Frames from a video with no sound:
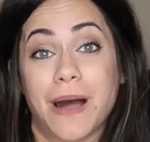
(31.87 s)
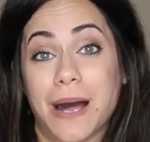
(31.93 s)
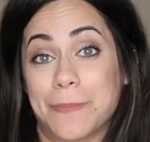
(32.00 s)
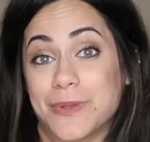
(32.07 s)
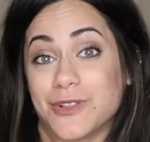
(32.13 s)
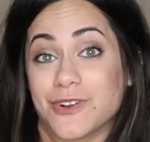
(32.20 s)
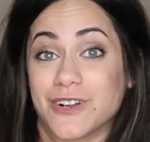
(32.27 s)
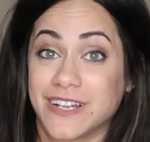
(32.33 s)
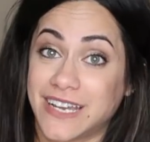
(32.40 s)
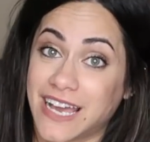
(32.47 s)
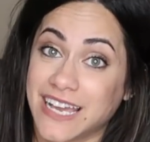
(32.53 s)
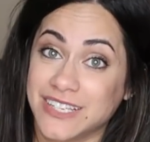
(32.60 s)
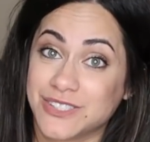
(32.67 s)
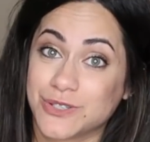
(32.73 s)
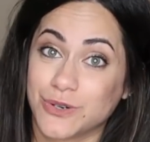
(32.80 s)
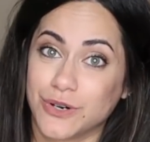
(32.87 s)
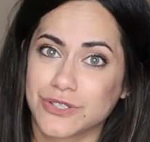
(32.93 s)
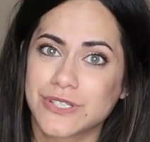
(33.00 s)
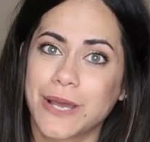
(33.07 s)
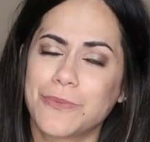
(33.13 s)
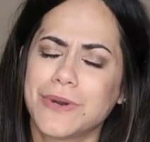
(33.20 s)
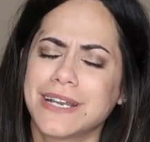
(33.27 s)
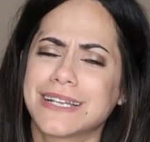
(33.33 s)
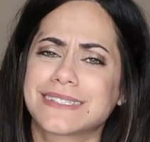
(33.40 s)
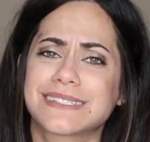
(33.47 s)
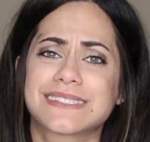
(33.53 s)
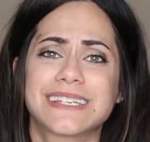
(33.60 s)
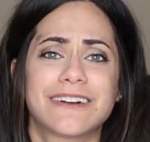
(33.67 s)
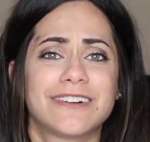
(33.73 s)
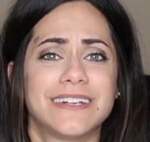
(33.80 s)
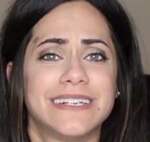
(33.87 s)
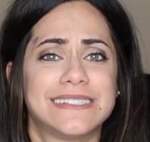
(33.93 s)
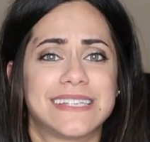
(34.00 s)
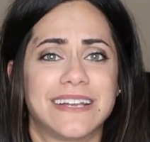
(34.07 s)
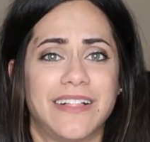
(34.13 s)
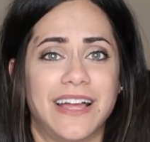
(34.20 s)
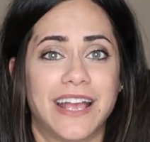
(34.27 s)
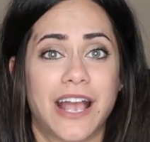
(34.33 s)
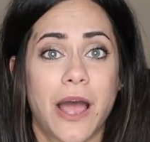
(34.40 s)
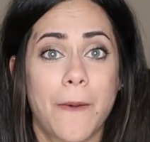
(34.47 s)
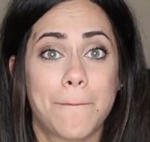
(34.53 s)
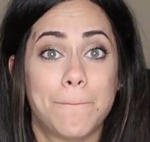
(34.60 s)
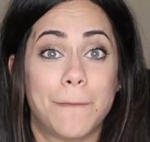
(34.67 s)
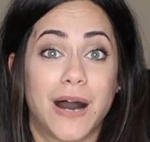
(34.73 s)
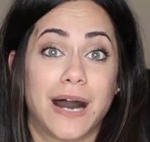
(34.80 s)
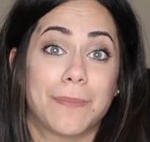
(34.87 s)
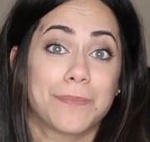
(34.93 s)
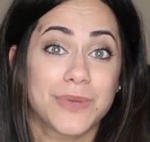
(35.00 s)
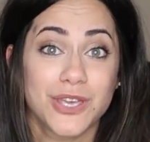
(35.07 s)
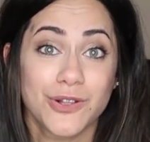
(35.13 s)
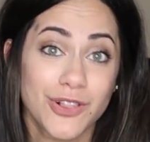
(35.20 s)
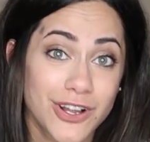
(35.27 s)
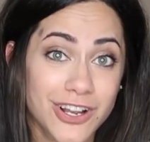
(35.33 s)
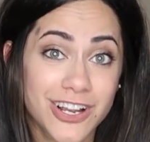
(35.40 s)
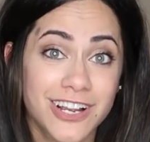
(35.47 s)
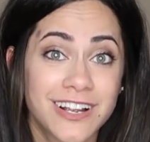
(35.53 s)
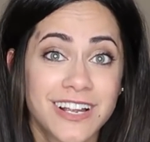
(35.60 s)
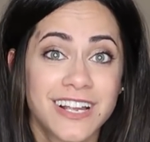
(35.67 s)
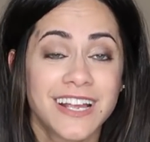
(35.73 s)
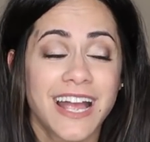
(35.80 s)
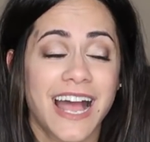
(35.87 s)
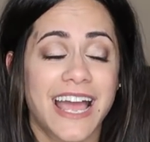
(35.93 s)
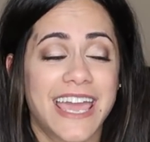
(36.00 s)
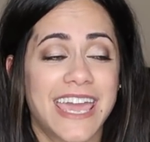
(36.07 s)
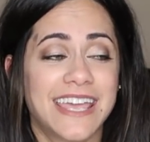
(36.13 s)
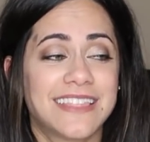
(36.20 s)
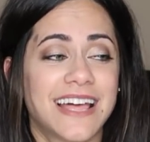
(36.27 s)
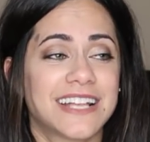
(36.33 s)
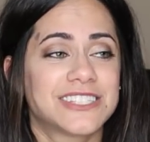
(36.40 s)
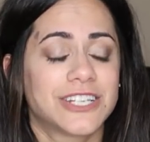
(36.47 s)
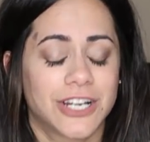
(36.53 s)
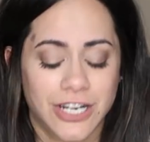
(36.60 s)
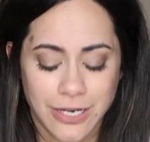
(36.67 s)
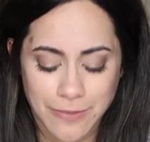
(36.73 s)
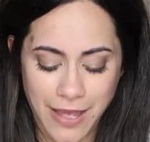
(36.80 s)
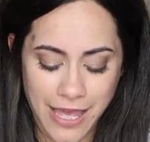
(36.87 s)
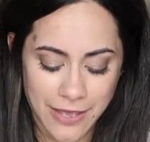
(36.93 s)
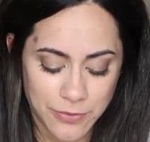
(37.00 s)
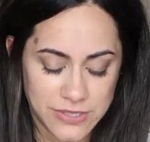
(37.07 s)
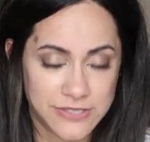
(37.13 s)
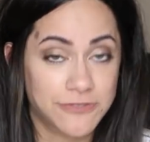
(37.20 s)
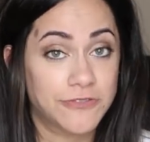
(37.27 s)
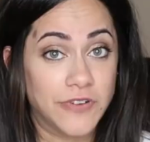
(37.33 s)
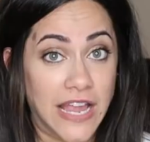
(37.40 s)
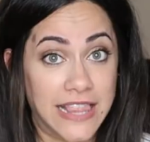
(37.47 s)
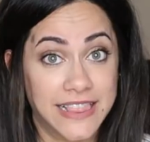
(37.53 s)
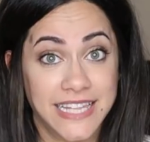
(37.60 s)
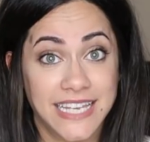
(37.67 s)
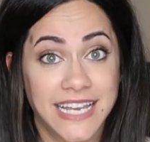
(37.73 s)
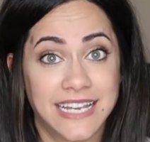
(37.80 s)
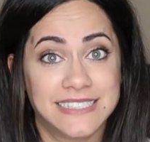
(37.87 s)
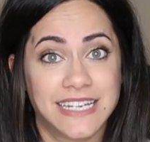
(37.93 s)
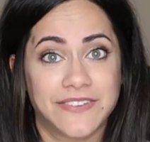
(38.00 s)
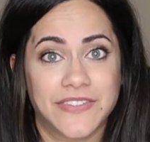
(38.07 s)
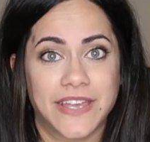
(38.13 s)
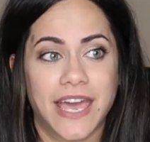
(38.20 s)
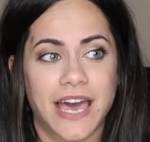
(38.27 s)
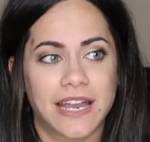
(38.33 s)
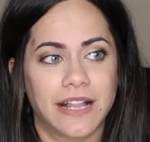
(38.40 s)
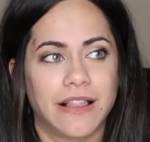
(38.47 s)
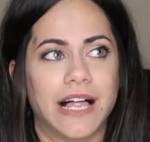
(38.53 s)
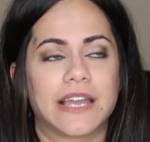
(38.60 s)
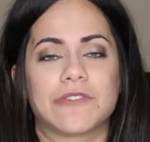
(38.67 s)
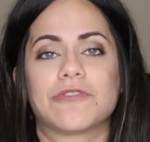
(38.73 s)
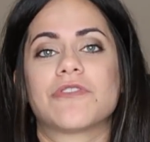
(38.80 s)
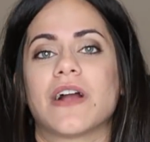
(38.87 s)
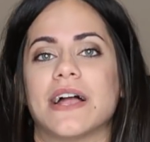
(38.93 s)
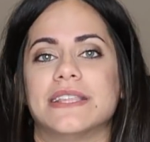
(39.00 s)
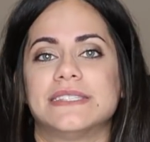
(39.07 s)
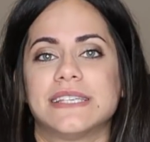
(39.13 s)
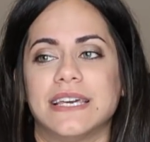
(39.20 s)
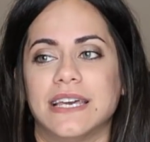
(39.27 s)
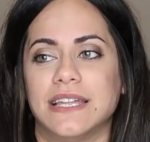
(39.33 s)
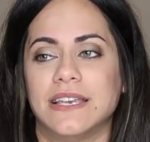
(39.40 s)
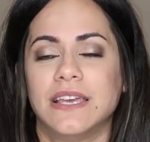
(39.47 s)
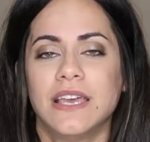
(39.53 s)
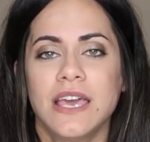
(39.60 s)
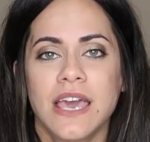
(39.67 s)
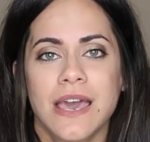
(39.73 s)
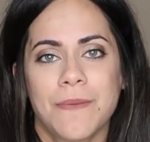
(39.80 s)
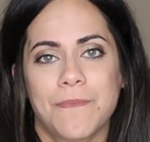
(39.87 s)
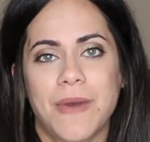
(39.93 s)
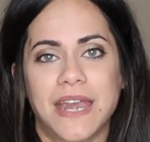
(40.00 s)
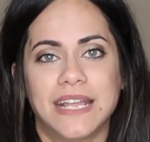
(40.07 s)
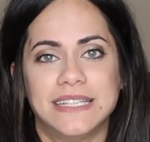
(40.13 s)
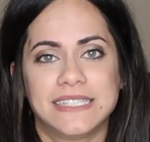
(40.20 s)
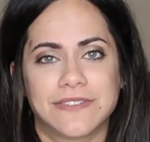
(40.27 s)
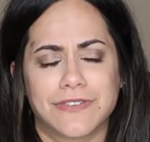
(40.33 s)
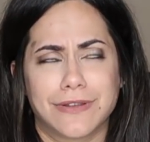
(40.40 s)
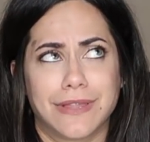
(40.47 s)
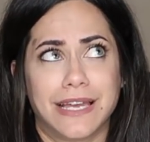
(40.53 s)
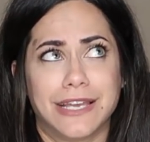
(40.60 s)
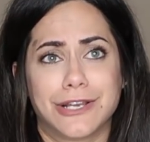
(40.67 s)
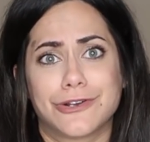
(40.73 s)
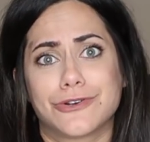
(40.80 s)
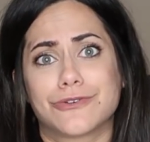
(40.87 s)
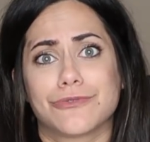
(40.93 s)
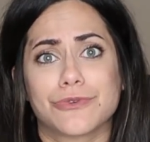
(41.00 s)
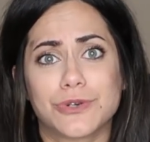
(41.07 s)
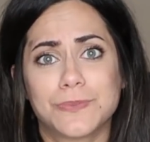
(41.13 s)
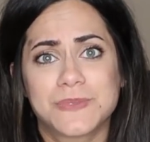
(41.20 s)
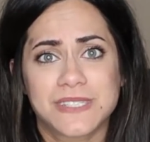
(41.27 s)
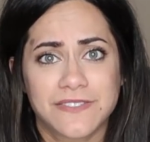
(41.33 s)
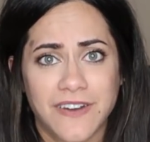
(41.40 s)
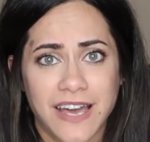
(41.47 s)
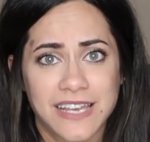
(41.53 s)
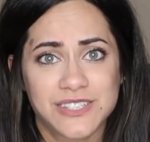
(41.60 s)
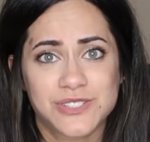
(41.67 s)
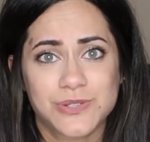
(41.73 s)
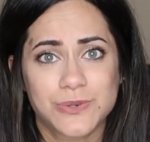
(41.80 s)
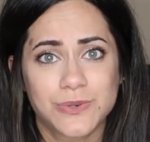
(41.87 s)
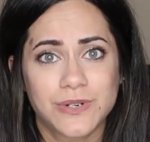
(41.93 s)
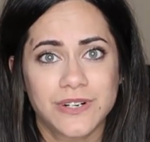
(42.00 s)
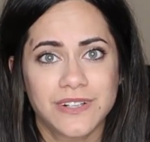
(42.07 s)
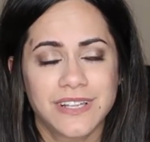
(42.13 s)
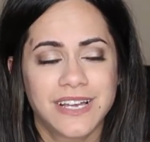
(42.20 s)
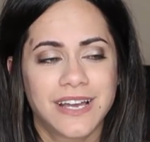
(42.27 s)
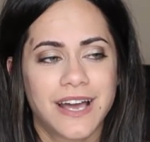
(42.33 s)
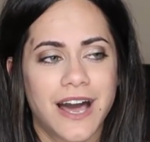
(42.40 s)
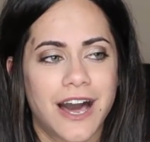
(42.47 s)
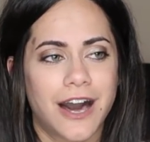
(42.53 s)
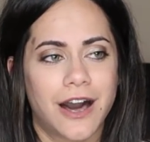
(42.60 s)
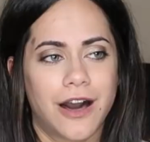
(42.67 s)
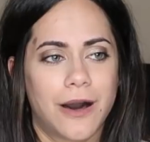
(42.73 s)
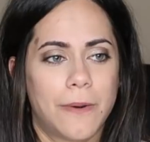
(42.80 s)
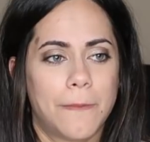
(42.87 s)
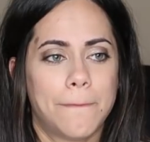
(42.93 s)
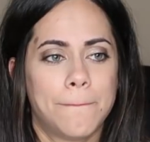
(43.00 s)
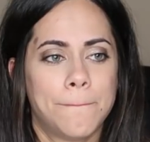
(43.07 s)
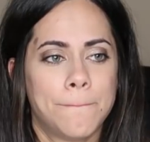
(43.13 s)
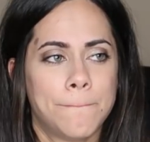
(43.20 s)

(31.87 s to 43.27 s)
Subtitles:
popular in high school. So I wouldn't necessarily say like popular. I hate that term. I was friendly. I definitely had a lot of friends in many different like groups of high school. I